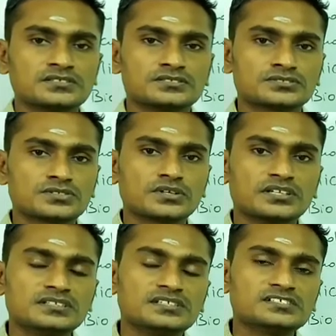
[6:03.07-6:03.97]
So
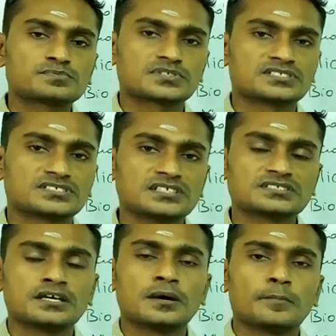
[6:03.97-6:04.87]
in this process,
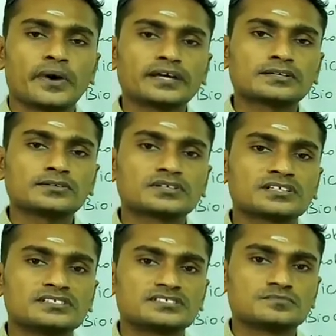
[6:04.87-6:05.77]

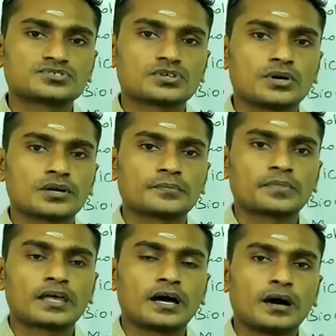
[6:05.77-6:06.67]
microorganisms are
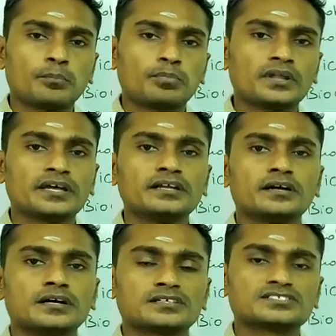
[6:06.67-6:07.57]
applied
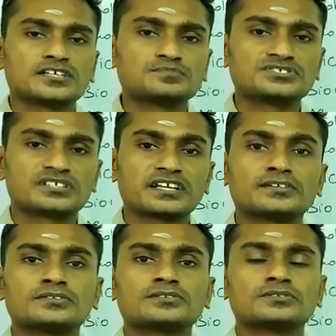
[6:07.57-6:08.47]
on a substrate
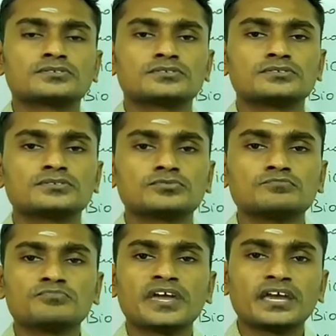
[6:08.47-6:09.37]
to
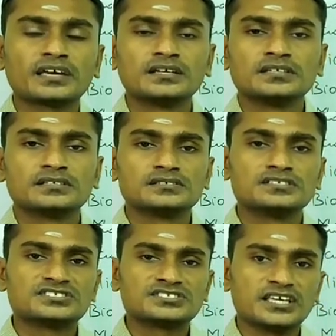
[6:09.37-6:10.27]
make the
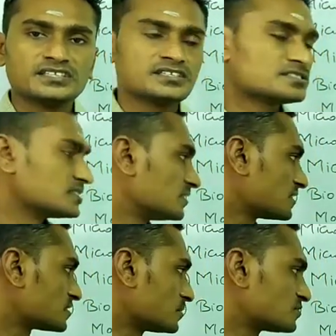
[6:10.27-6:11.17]
changes in the
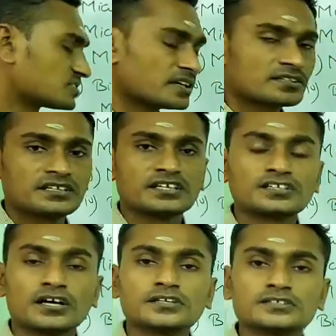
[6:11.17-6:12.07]
substrate in
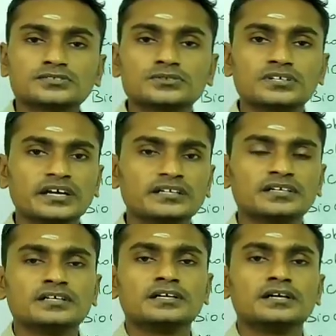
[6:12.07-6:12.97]
order to get
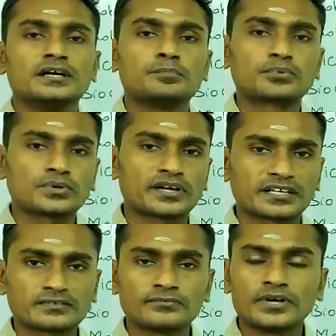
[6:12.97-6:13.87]
a
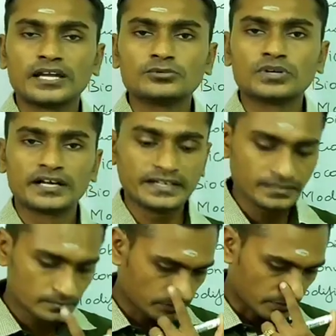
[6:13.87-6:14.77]
product, value
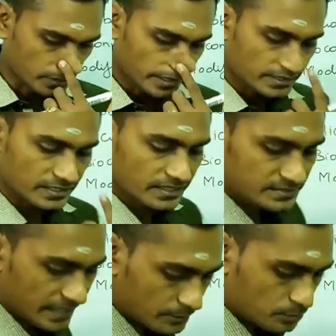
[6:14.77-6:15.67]
added product, and
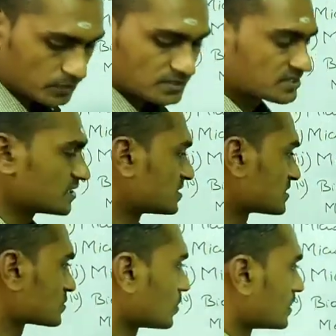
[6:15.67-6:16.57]
that process is
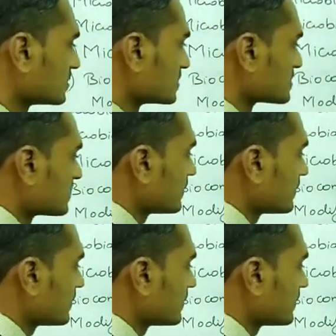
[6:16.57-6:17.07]
called as